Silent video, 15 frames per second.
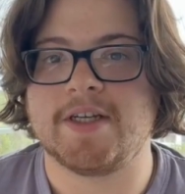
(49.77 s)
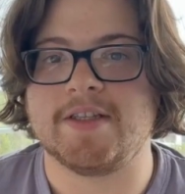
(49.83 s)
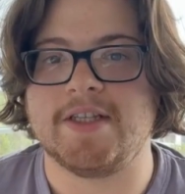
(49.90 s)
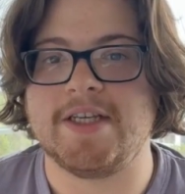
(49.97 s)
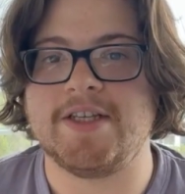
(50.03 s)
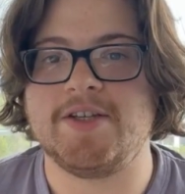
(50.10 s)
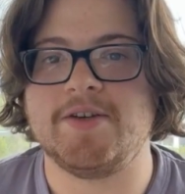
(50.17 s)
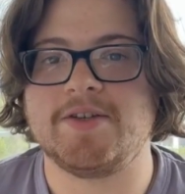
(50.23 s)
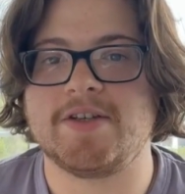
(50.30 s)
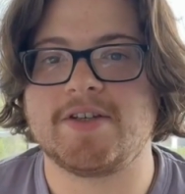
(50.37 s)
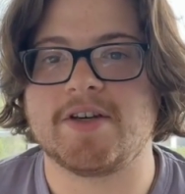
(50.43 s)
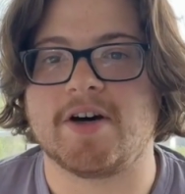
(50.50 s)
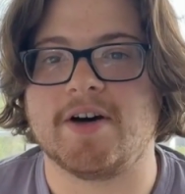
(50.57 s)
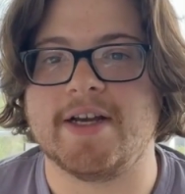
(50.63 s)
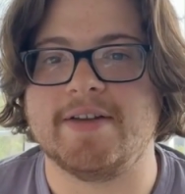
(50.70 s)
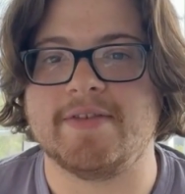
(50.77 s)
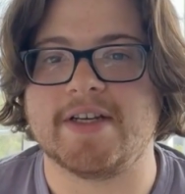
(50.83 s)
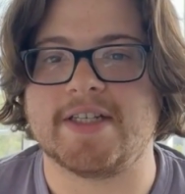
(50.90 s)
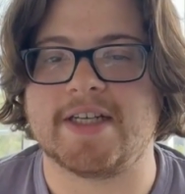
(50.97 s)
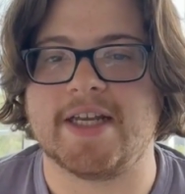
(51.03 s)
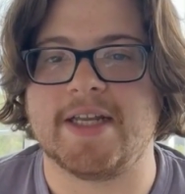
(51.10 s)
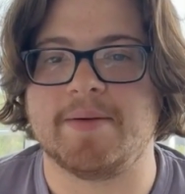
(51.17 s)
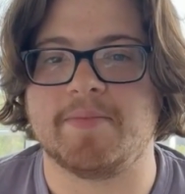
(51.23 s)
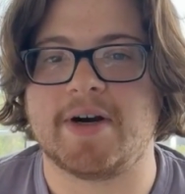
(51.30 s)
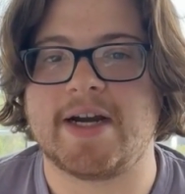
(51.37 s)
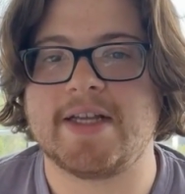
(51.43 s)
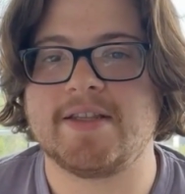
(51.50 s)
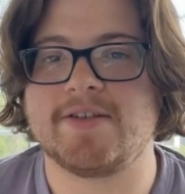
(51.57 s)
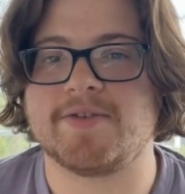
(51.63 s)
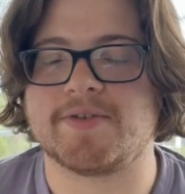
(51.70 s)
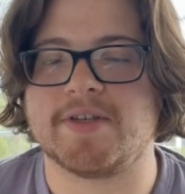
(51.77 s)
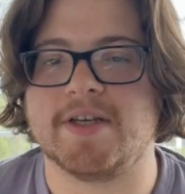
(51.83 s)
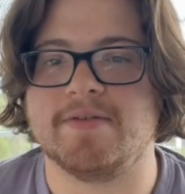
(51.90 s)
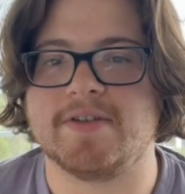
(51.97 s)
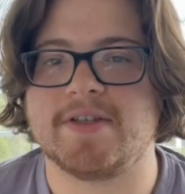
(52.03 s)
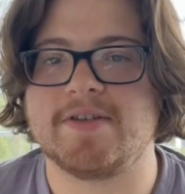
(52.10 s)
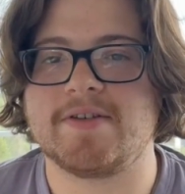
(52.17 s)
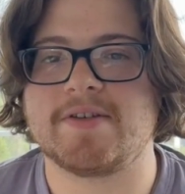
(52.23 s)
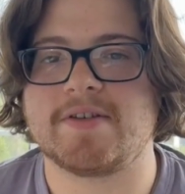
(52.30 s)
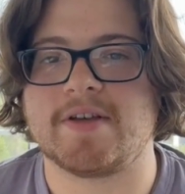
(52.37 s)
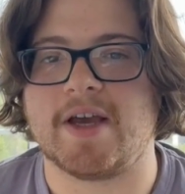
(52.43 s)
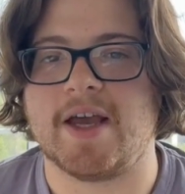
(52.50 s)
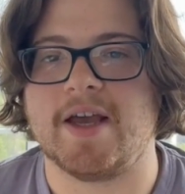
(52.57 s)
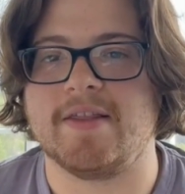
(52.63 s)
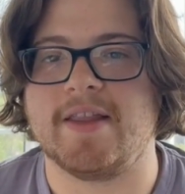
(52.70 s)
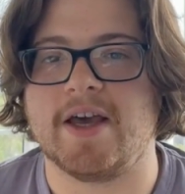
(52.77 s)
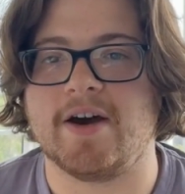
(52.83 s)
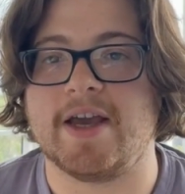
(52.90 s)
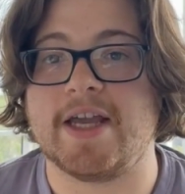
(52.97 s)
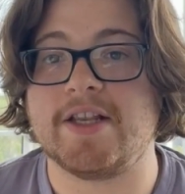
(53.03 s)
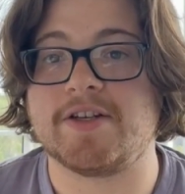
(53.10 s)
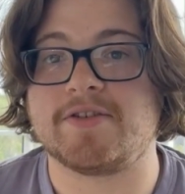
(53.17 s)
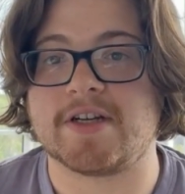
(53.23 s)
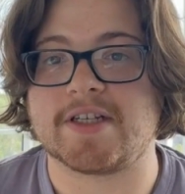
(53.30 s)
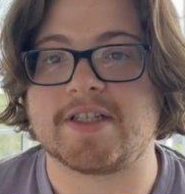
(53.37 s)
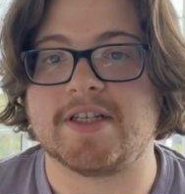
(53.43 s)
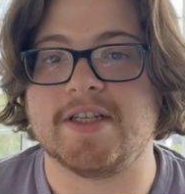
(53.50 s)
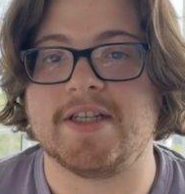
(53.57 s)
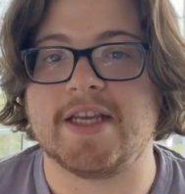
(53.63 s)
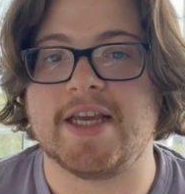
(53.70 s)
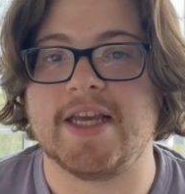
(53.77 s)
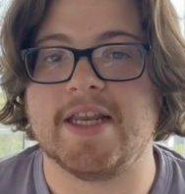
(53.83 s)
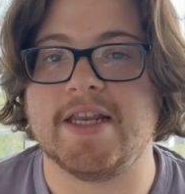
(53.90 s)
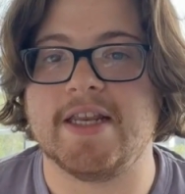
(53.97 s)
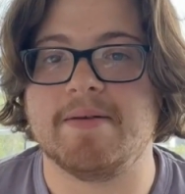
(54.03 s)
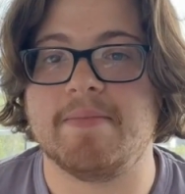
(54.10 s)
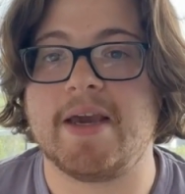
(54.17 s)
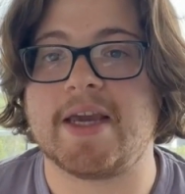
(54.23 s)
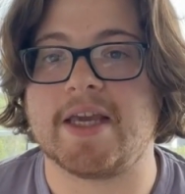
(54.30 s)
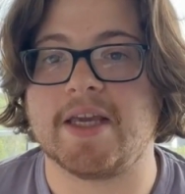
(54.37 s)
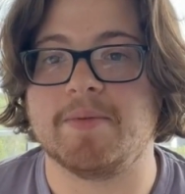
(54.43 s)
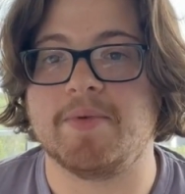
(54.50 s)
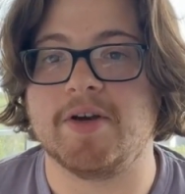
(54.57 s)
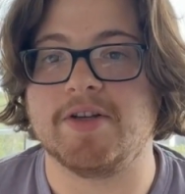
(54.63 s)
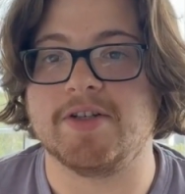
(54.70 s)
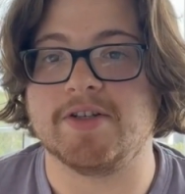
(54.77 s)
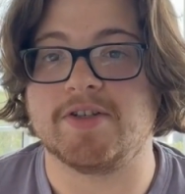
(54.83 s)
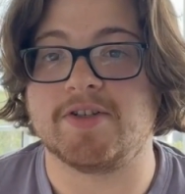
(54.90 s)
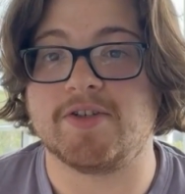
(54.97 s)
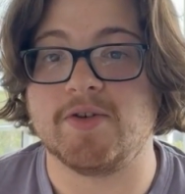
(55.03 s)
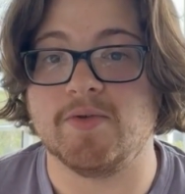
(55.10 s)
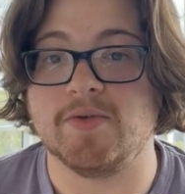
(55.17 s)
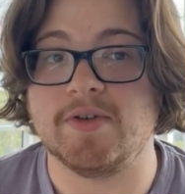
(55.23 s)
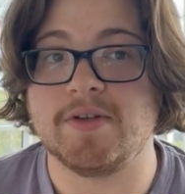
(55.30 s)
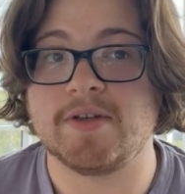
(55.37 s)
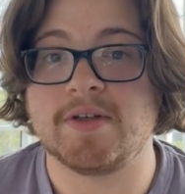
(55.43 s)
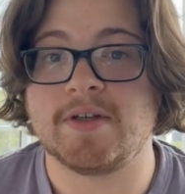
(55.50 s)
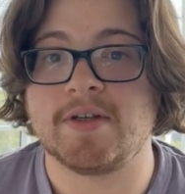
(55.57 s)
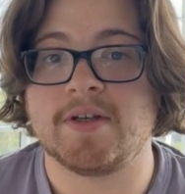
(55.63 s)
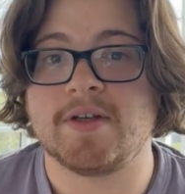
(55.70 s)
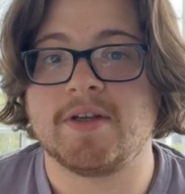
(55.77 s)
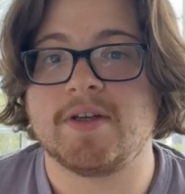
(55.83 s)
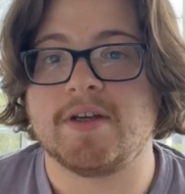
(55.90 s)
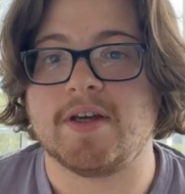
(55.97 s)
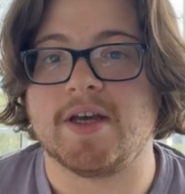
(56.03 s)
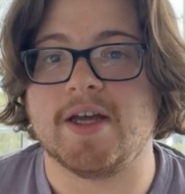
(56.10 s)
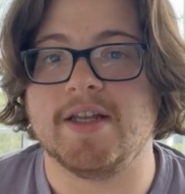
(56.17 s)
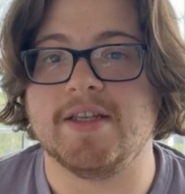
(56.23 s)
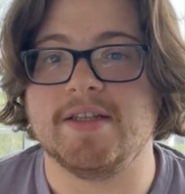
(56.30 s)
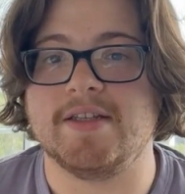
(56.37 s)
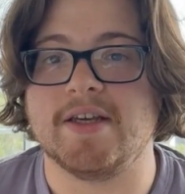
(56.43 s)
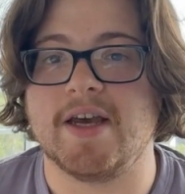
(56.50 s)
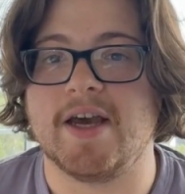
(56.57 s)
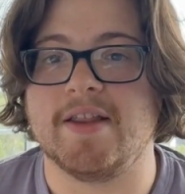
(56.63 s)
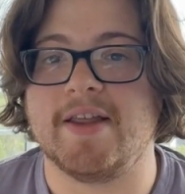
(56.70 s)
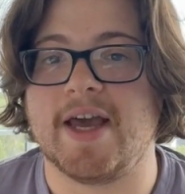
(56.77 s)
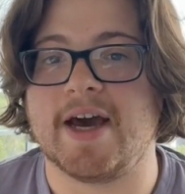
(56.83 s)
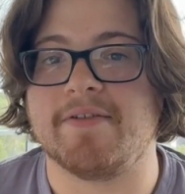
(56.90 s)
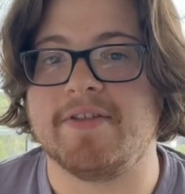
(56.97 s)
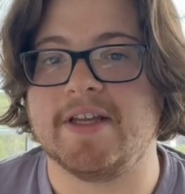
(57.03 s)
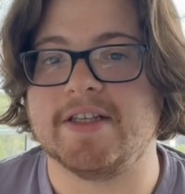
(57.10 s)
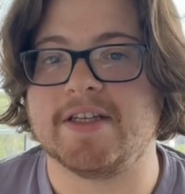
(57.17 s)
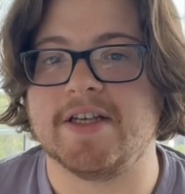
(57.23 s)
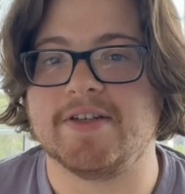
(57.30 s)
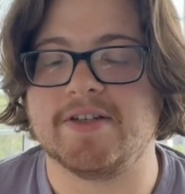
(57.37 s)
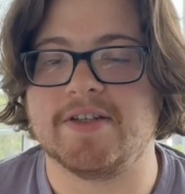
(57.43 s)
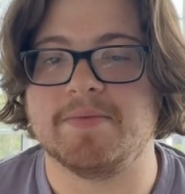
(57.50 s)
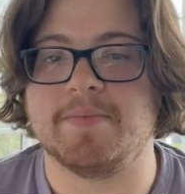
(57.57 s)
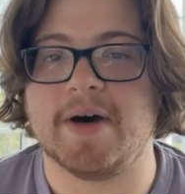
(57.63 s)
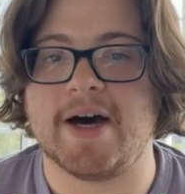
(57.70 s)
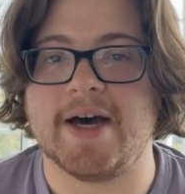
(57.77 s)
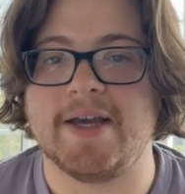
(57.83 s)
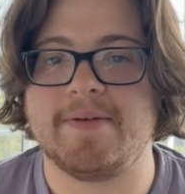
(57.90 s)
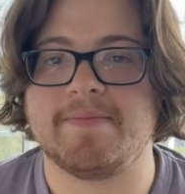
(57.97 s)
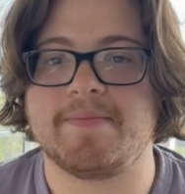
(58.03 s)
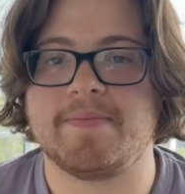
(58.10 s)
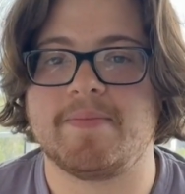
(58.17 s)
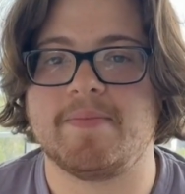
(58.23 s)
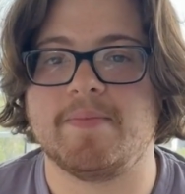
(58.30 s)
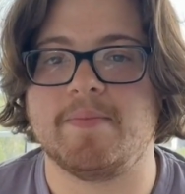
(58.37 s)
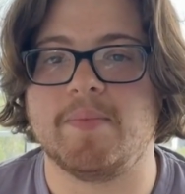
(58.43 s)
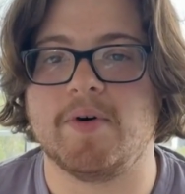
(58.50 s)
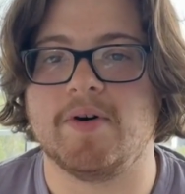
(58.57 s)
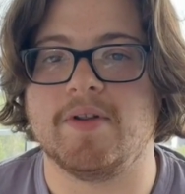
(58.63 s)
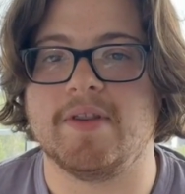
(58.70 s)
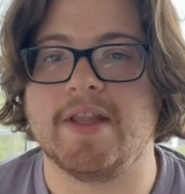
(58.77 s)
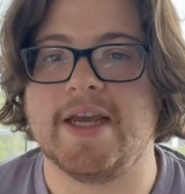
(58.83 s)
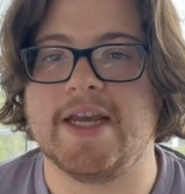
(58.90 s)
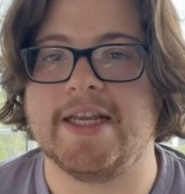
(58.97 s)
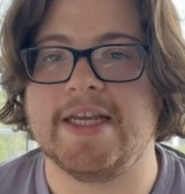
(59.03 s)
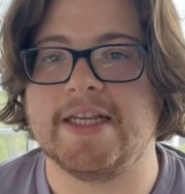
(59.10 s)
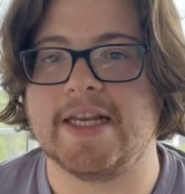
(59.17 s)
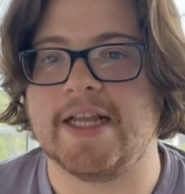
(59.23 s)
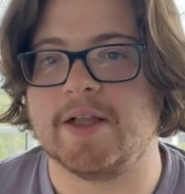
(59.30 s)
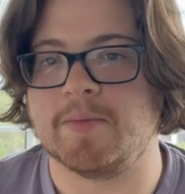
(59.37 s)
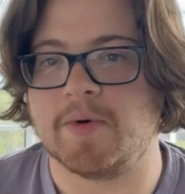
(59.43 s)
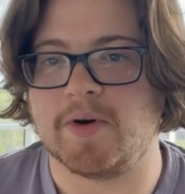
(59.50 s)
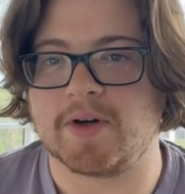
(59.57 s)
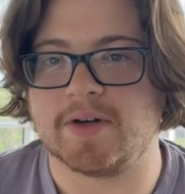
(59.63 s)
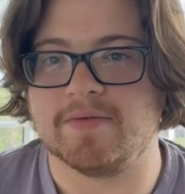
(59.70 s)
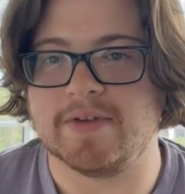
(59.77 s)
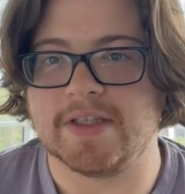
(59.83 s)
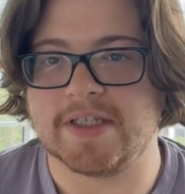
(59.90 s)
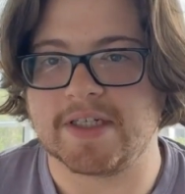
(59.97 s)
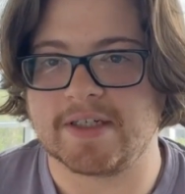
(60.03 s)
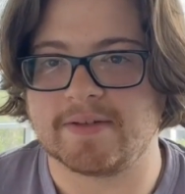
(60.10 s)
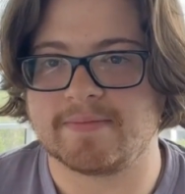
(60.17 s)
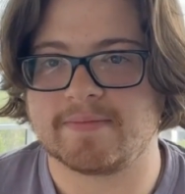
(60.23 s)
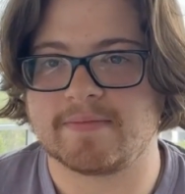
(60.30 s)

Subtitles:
These users are investigating brands or services. They are interested in making a purchase soon, and they have the intention to buy, but they need a little more convincing.